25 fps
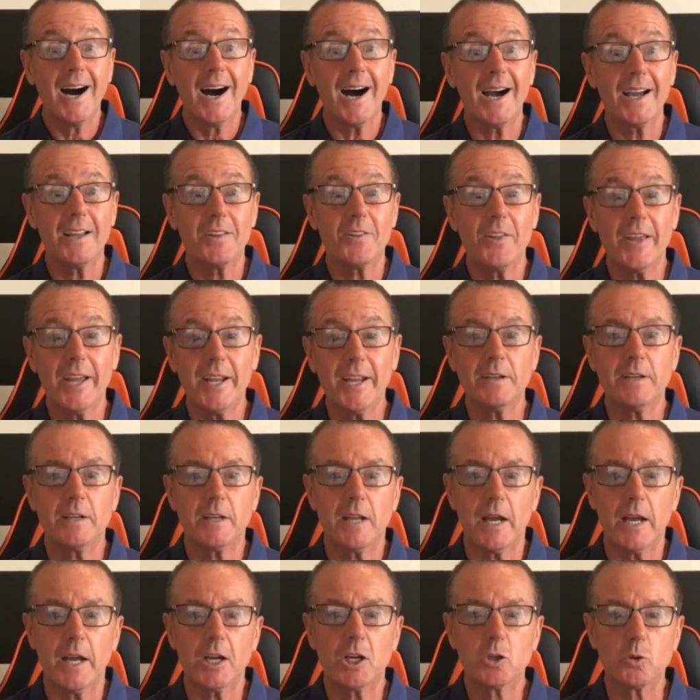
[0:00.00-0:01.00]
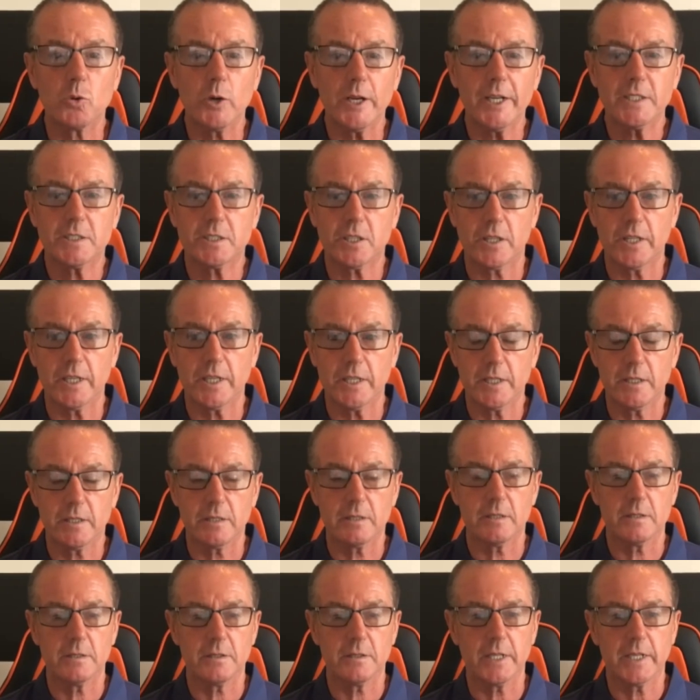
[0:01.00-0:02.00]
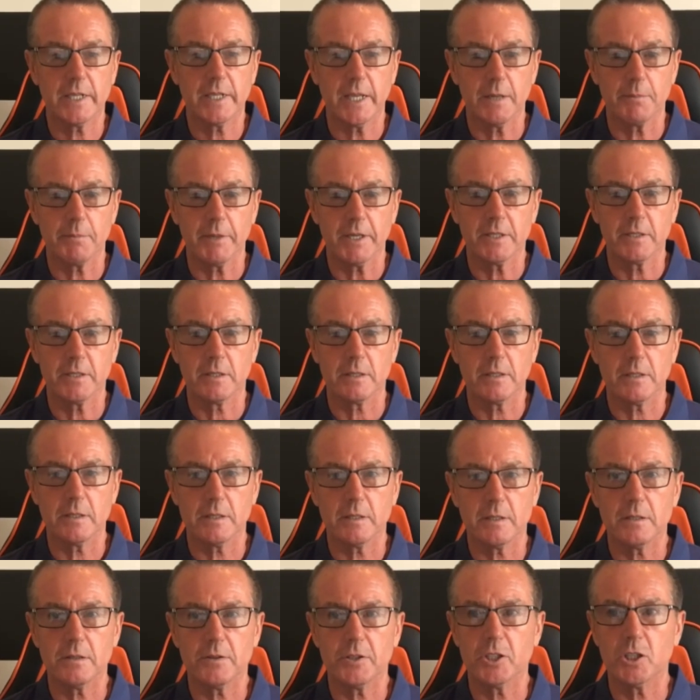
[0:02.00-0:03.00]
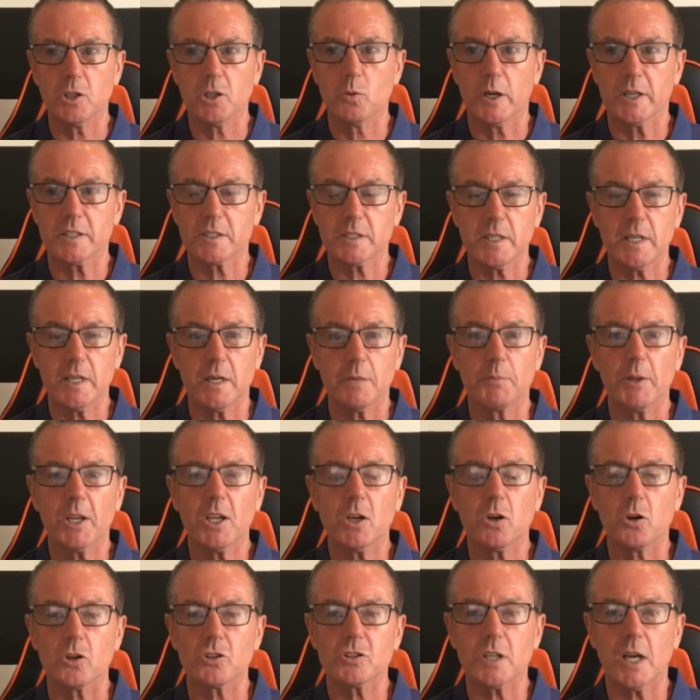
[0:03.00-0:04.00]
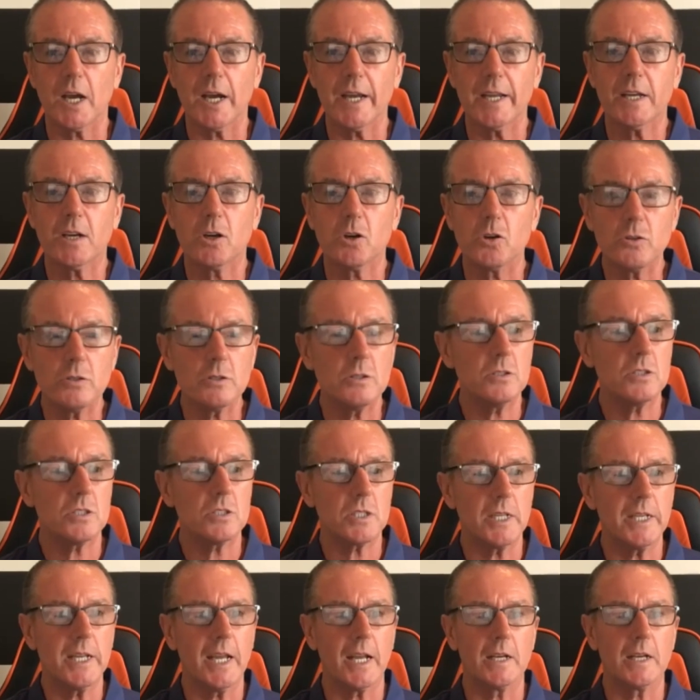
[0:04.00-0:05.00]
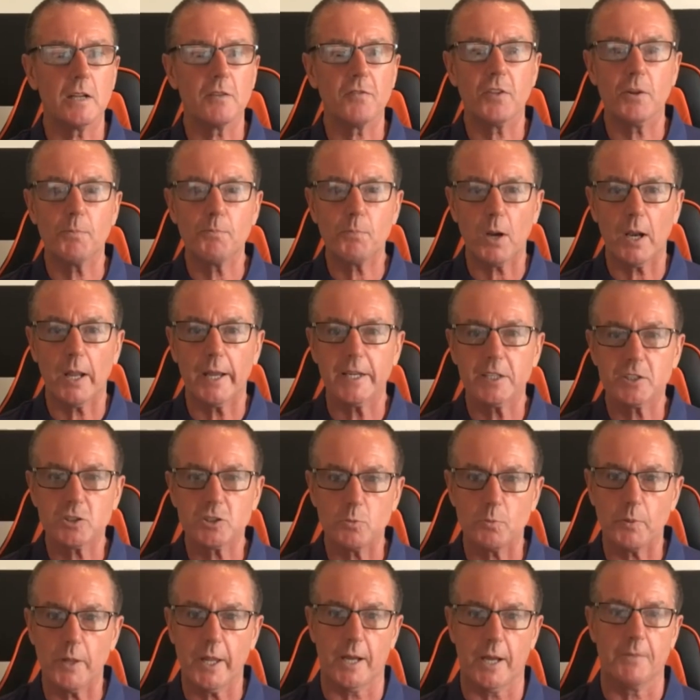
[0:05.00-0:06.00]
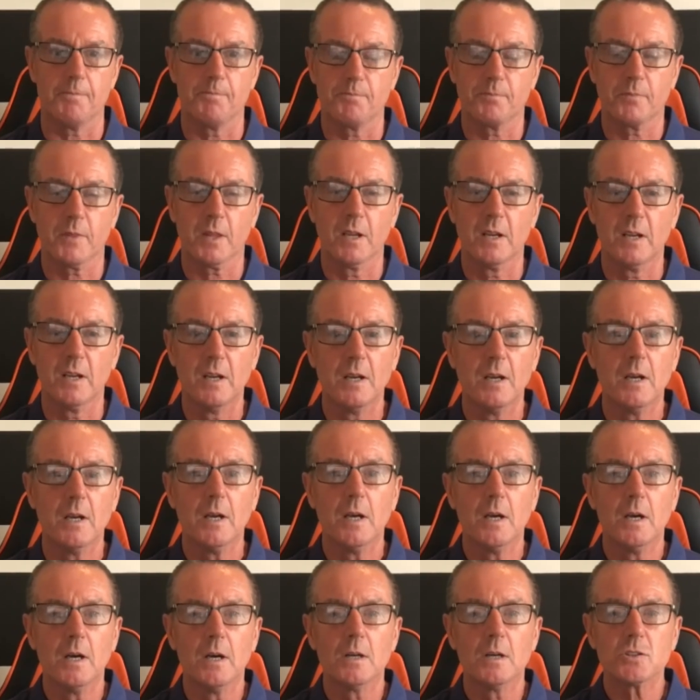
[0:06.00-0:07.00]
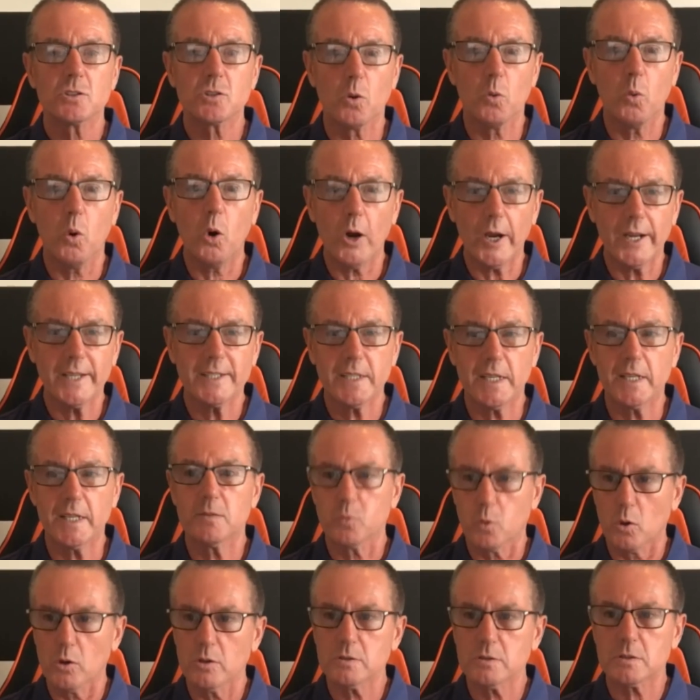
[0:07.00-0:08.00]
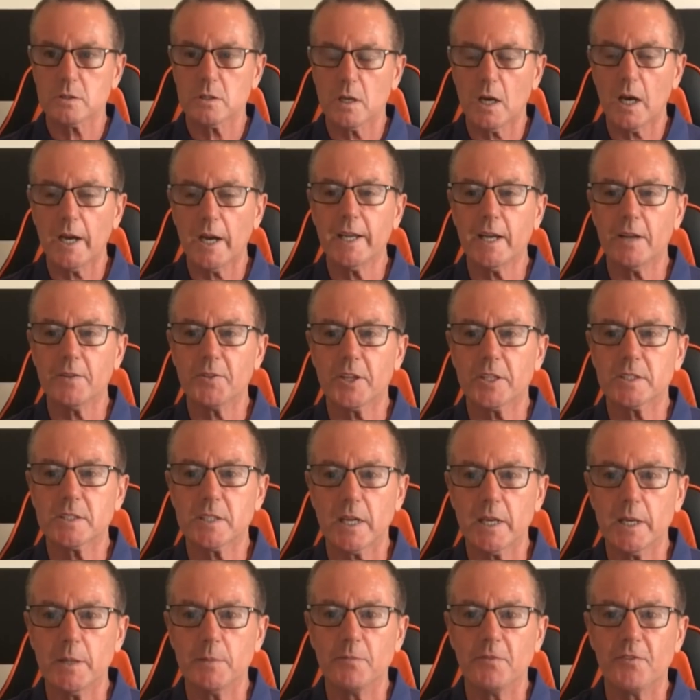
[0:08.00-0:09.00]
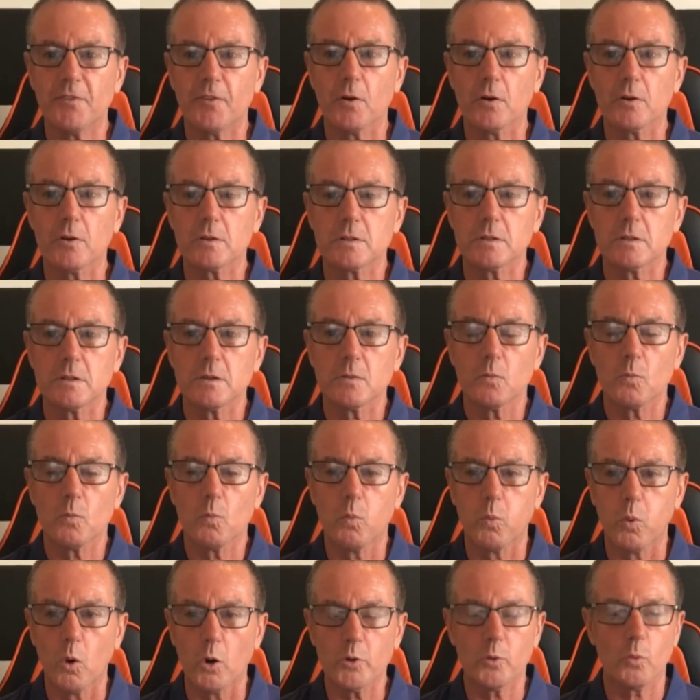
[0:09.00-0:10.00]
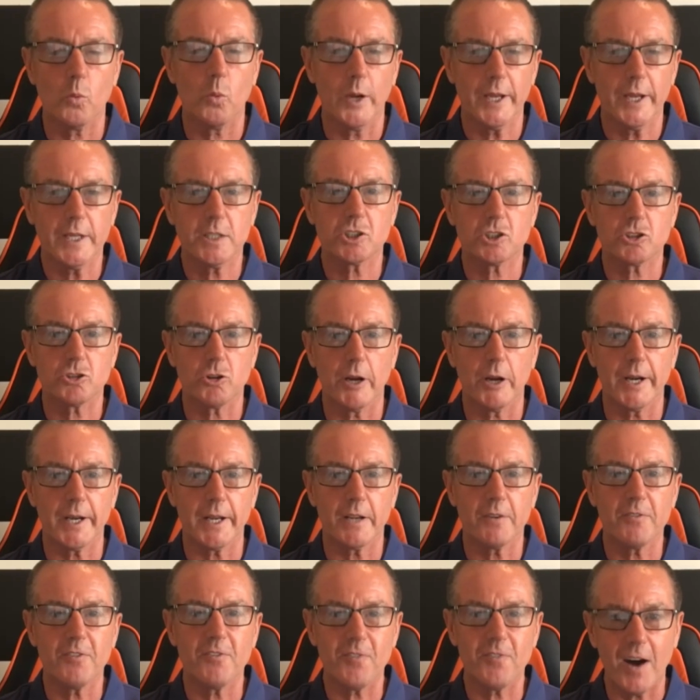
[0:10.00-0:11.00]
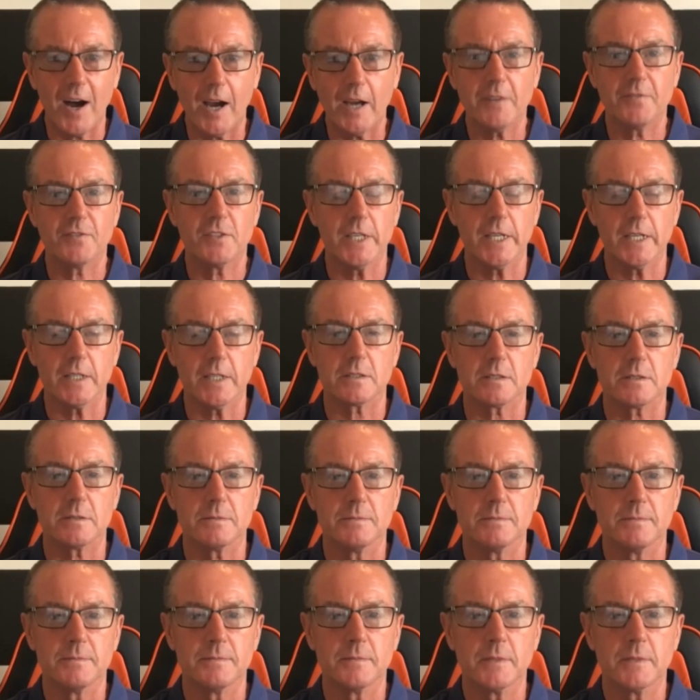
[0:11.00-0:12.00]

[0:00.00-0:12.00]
I then agreed to the game in the USA because I couldn't see any of the players up there. So what I did was I had the team for 1 week's training, 5 days